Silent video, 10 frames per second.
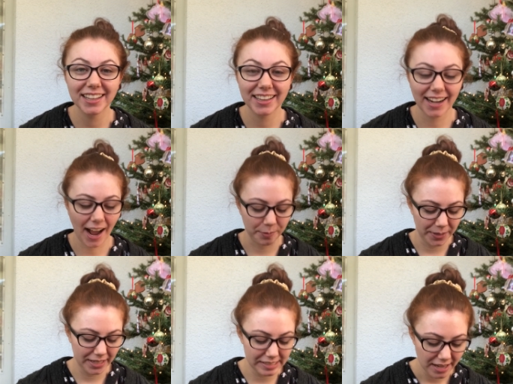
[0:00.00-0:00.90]
that that
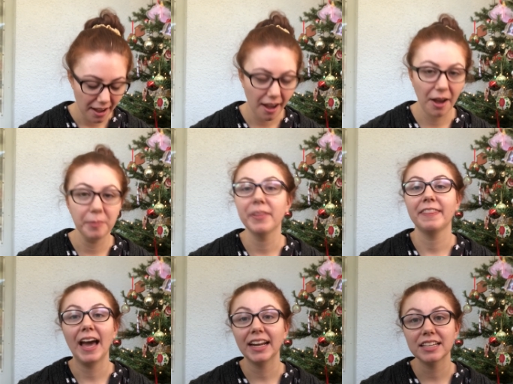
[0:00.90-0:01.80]
happened. Um,
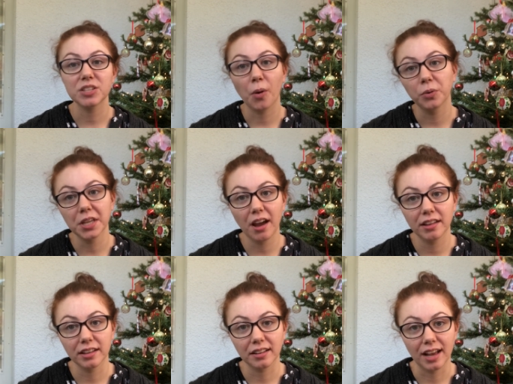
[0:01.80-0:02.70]
that is only
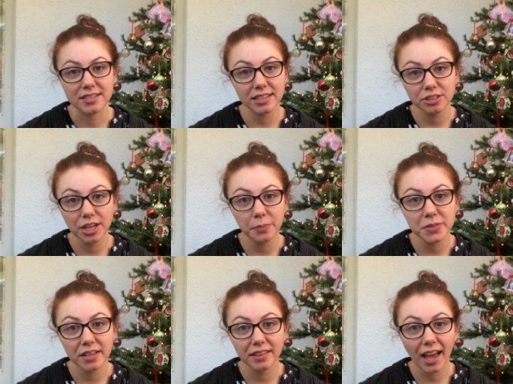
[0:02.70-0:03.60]
on the classic
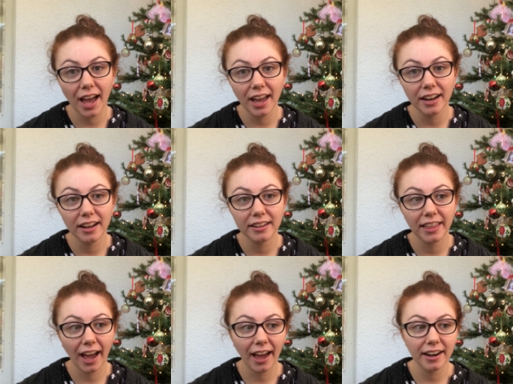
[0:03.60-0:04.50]
ships that
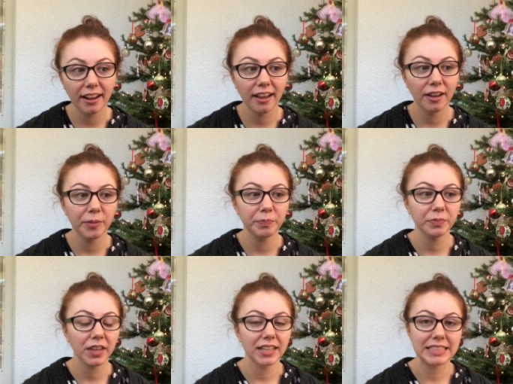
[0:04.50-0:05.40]
that
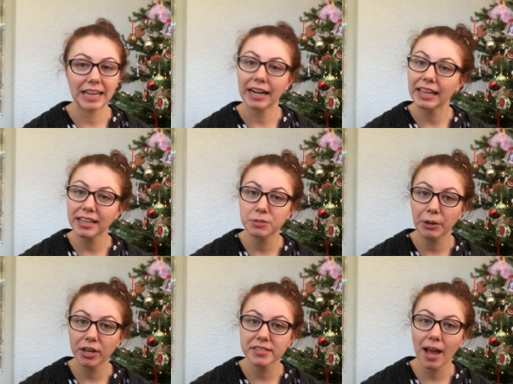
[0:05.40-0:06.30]
um, dining
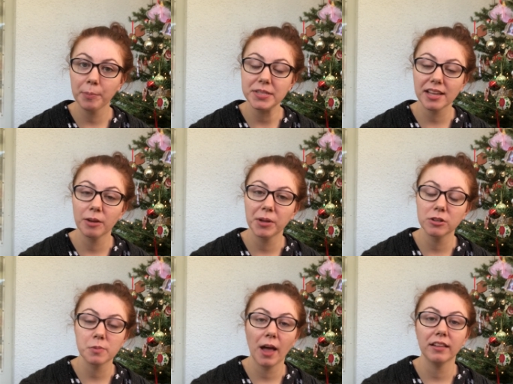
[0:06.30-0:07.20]
experience happens.
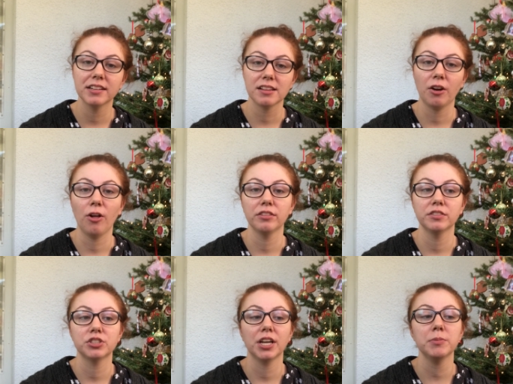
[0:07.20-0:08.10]
Animator's Palette is on all of
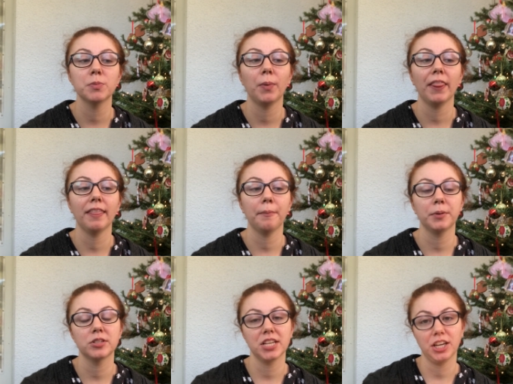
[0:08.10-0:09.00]
the ships, but that
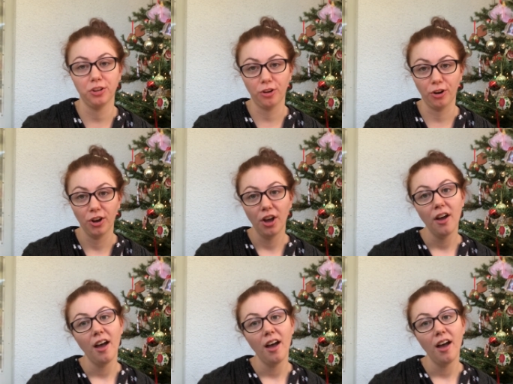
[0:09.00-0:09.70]
particular